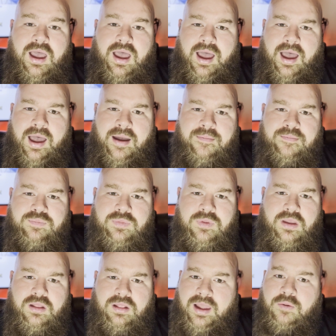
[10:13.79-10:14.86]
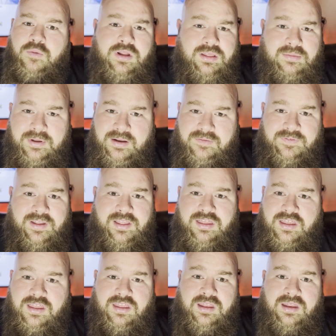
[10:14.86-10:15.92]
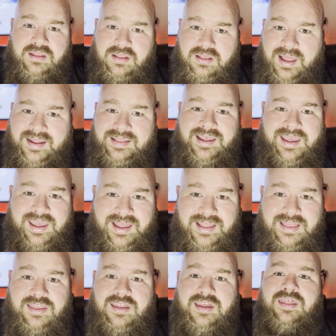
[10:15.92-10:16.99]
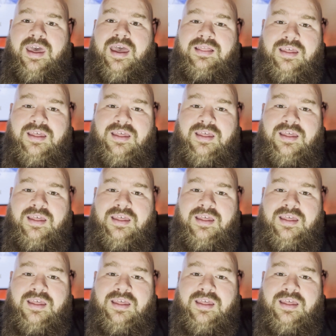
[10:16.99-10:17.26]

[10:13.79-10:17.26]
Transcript: Like one of the benefits is that like the kids see that.